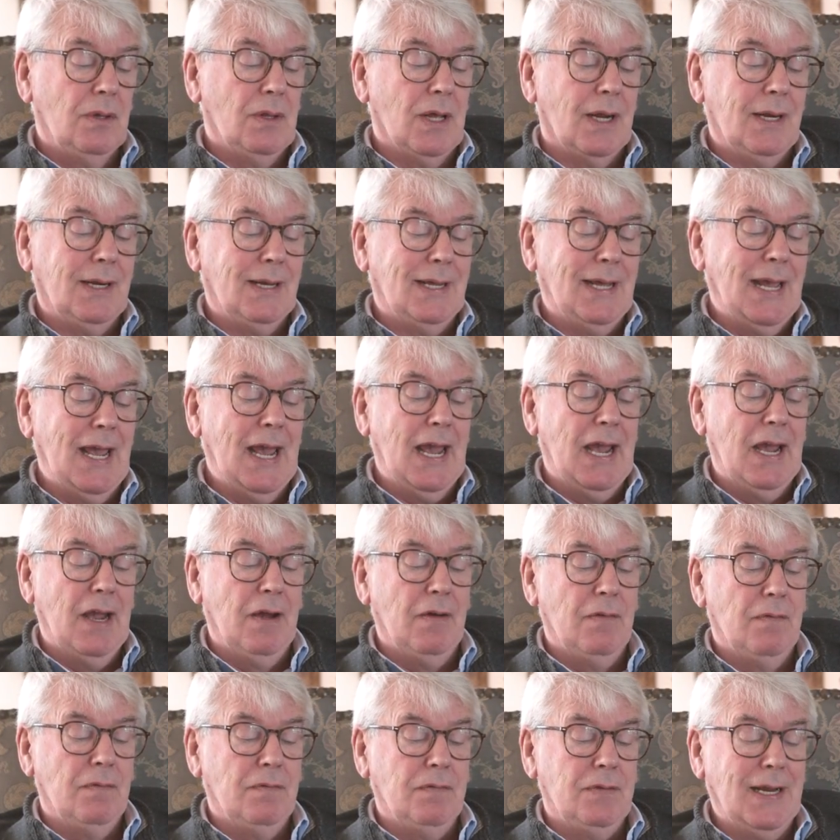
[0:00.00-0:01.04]
that
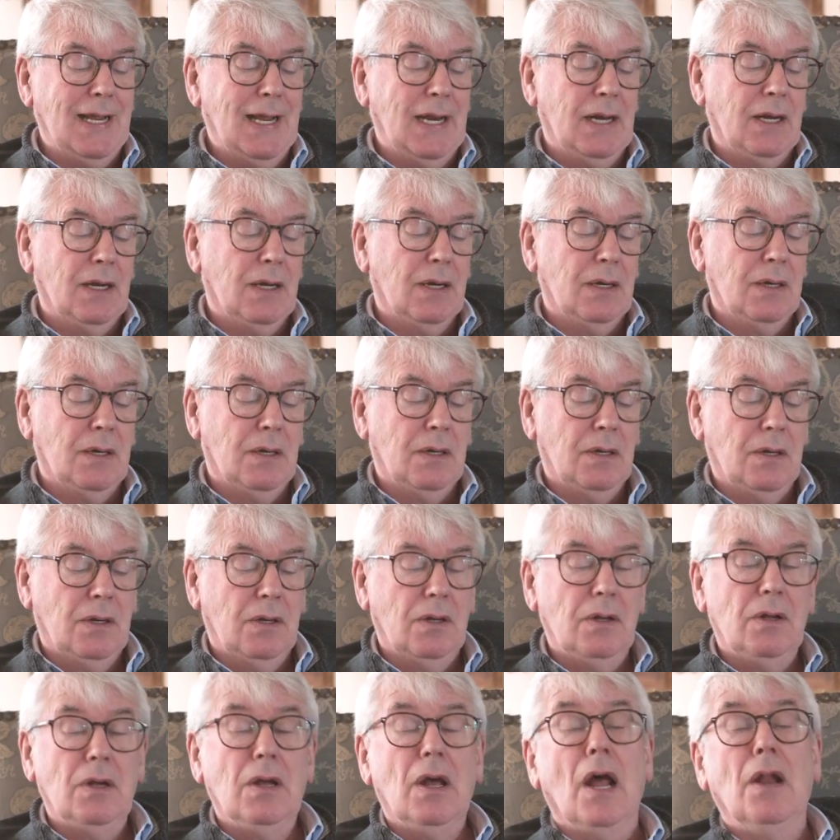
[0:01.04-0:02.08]
caved in
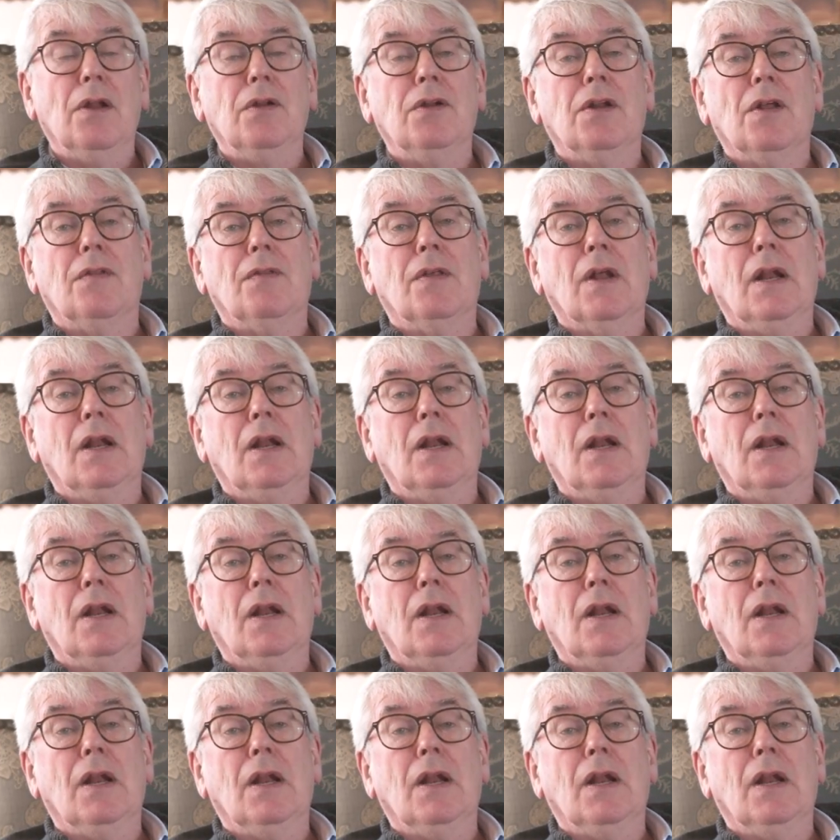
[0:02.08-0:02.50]
under